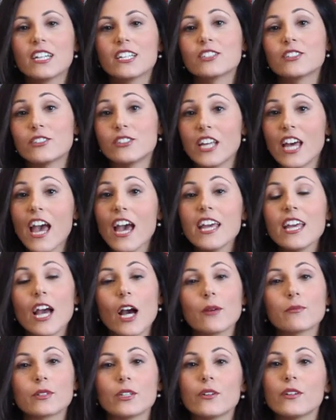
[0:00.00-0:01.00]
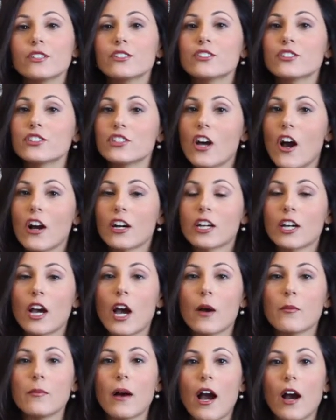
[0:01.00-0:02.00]
Today I'm going to talk
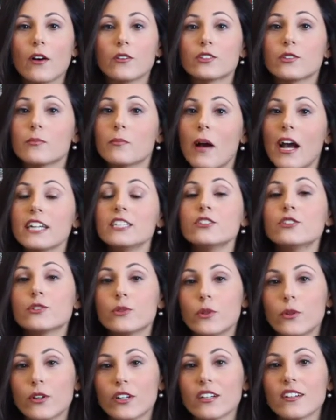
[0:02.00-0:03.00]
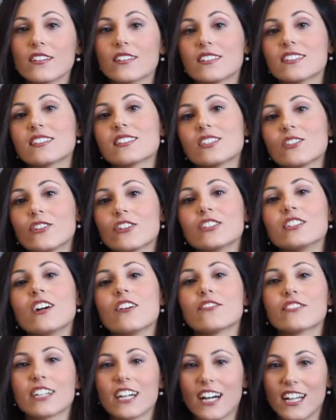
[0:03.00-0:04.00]
about my tour, The Story
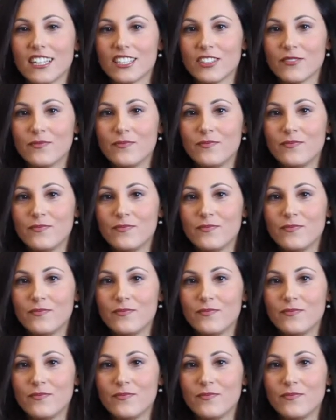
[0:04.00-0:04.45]
of Color.